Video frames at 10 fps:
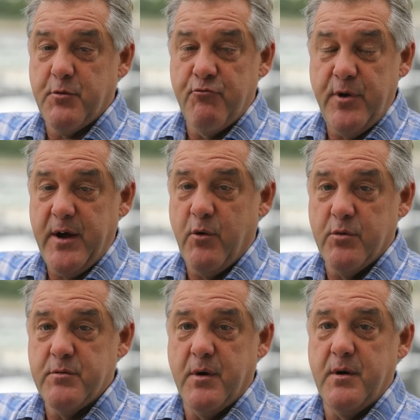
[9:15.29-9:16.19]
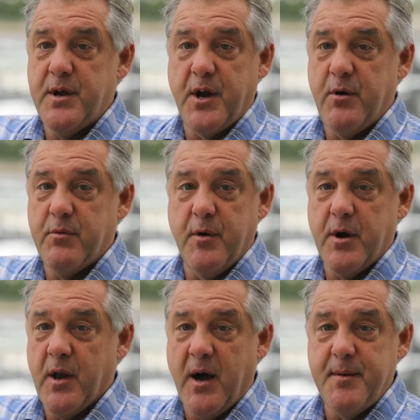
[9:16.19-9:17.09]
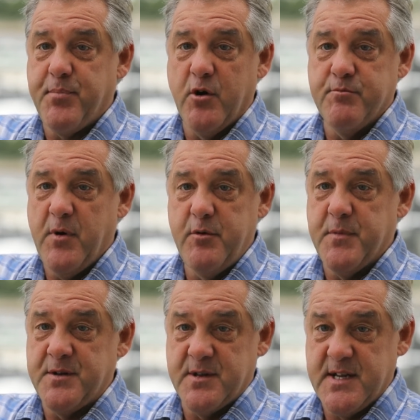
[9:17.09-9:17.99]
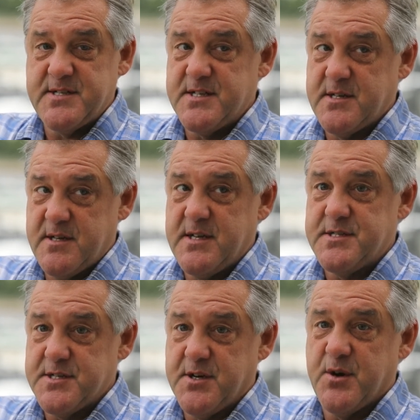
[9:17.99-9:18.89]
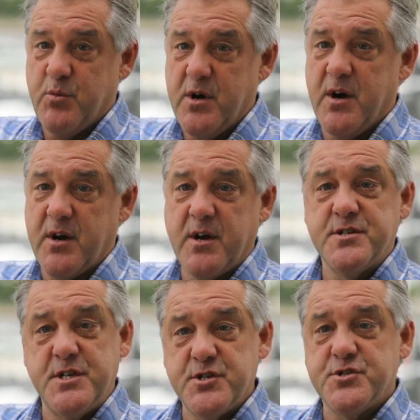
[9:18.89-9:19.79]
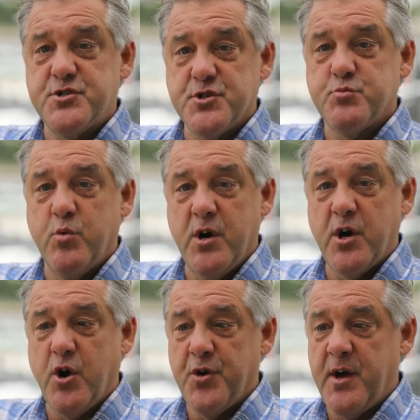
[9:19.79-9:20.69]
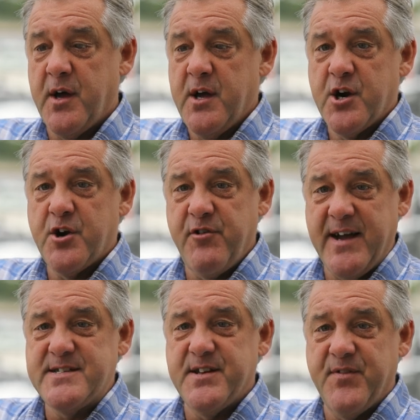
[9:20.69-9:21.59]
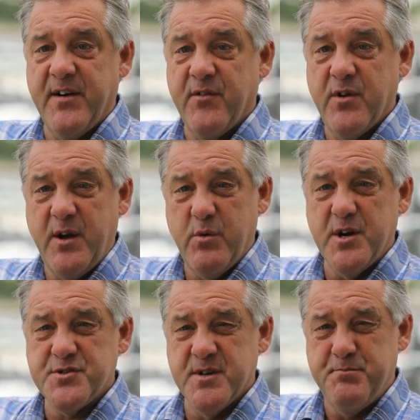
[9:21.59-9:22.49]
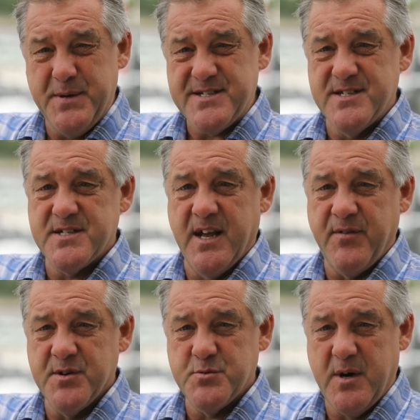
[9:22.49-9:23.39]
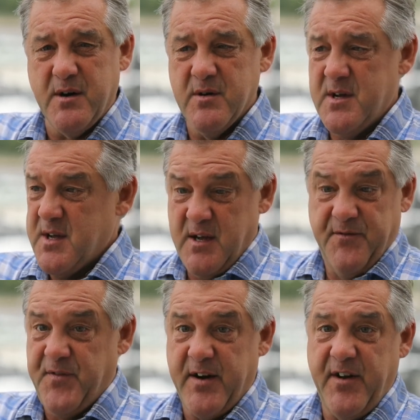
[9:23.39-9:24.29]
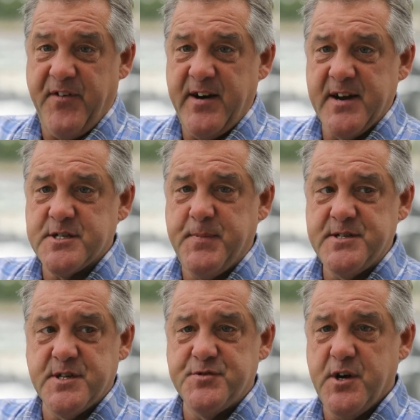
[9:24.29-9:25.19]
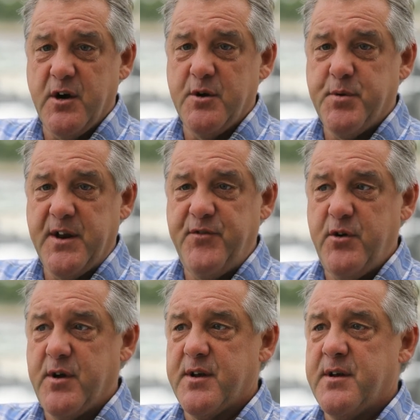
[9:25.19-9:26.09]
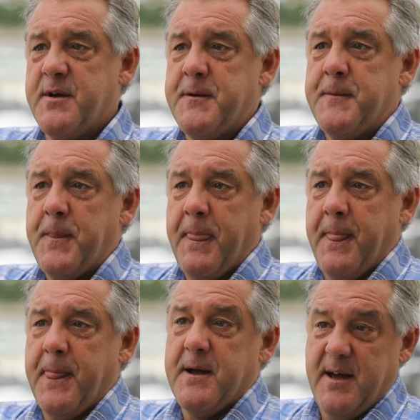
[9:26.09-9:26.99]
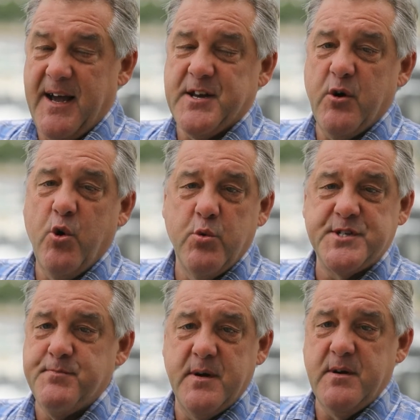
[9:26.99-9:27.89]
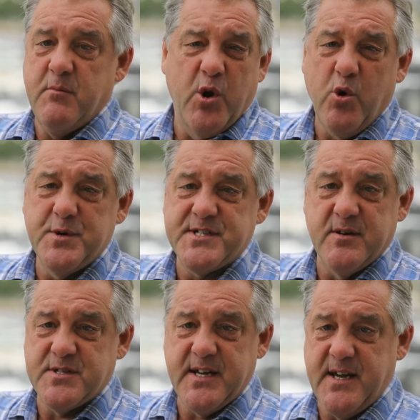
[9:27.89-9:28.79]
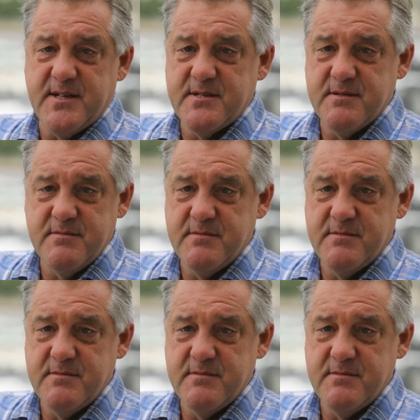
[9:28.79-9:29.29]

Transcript: real, you know, light bulb moment. This is going to work, because it doesn't just work on a creative level, it works on a business level as well. Very, very expensive show, but if you can, Ed will always sell tickets.